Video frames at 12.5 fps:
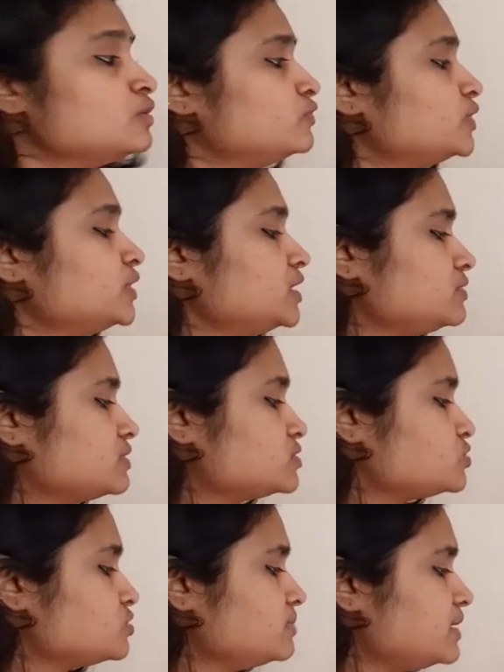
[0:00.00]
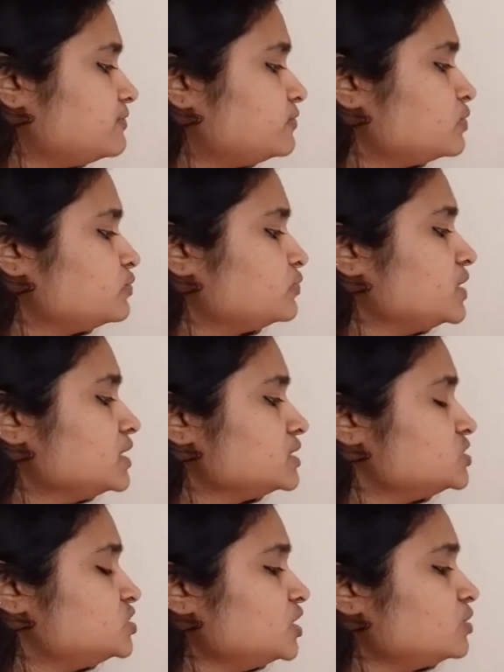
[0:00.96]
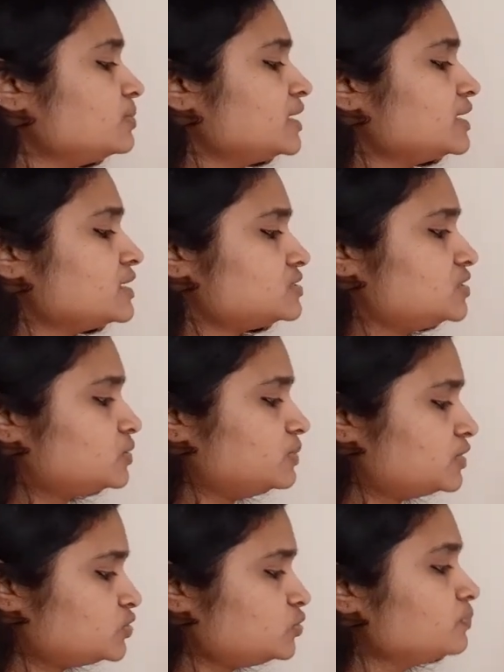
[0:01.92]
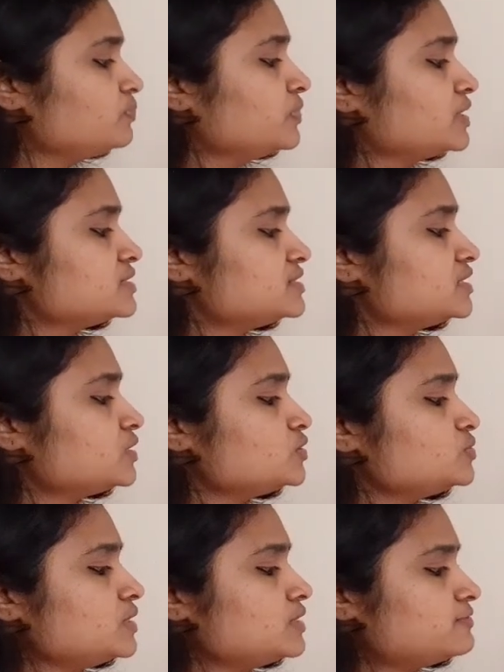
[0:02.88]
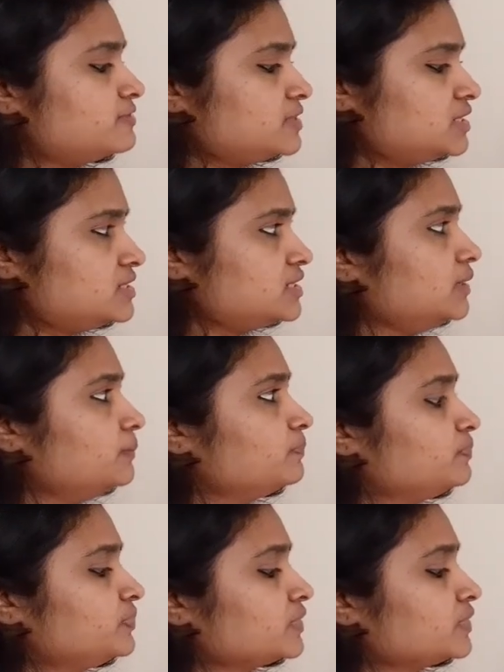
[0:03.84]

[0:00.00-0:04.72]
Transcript: Fourier transform f of j omega is equal to 0 to infinity